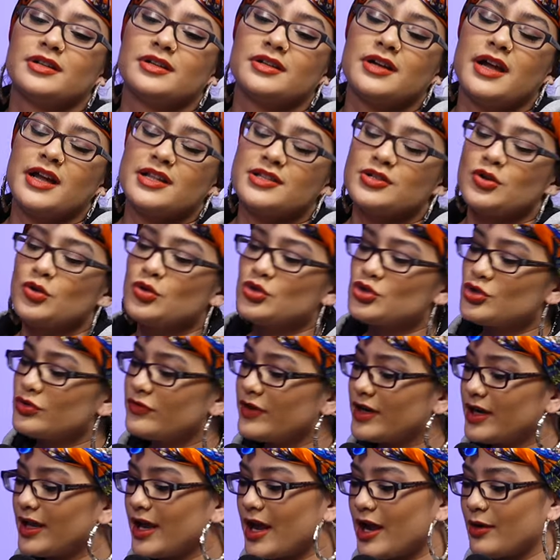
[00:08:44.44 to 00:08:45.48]
I told you
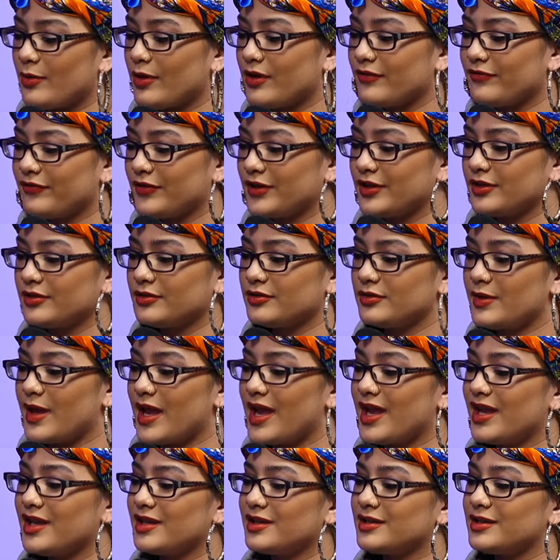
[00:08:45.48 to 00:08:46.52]
already how I feel
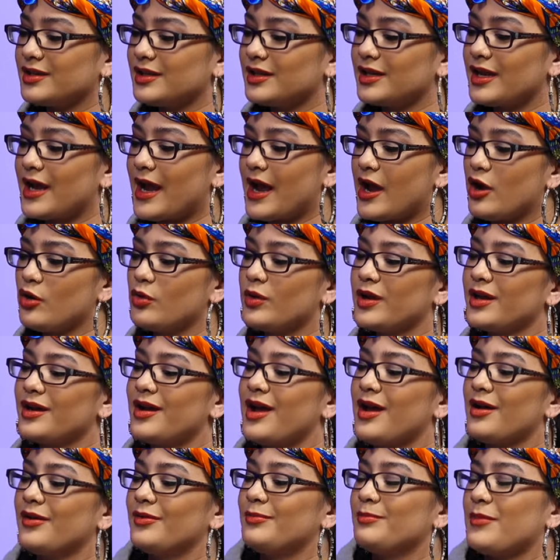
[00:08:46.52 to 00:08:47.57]
and how can
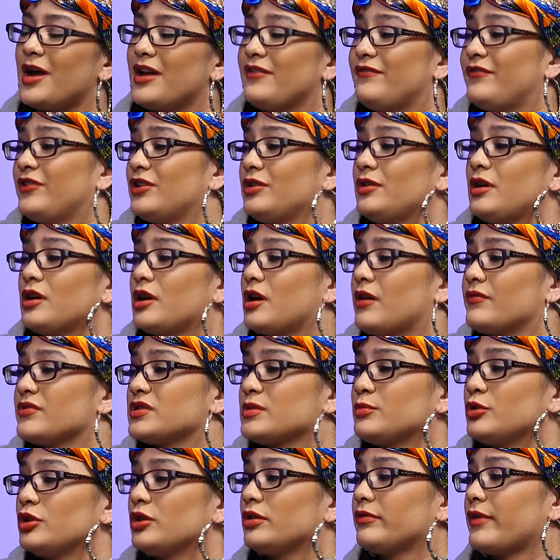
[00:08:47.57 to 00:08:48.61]
I might feel
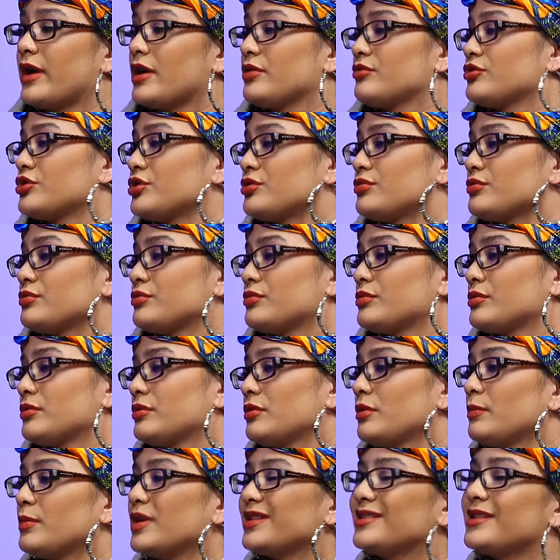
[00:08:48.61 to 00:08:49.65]
uncomfortable around you.
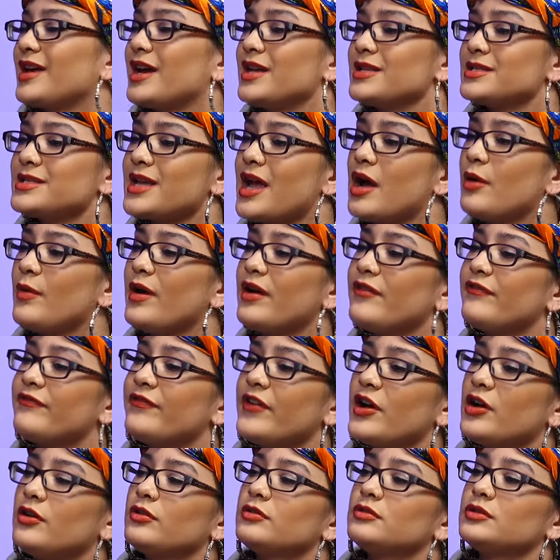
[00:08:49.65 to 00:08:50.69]
But that's how I
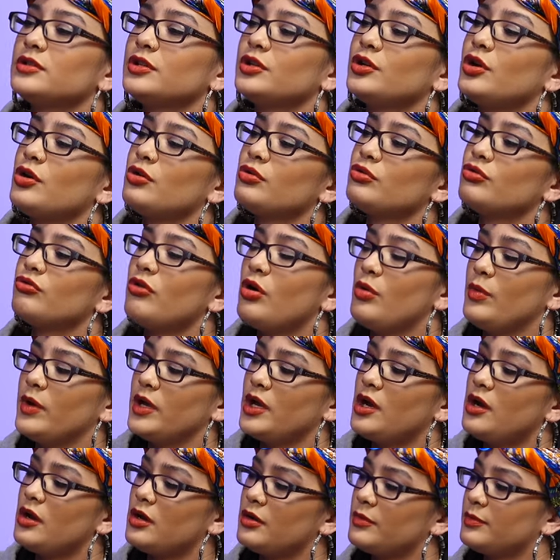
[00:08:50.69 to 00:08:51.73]
felt, you know,
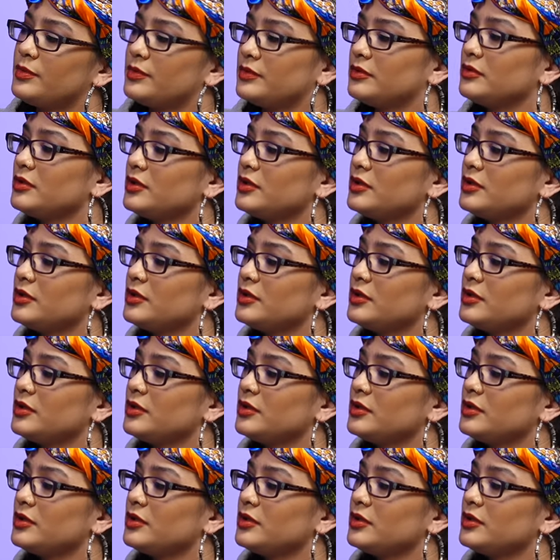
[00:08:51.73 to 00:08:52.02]
growing up.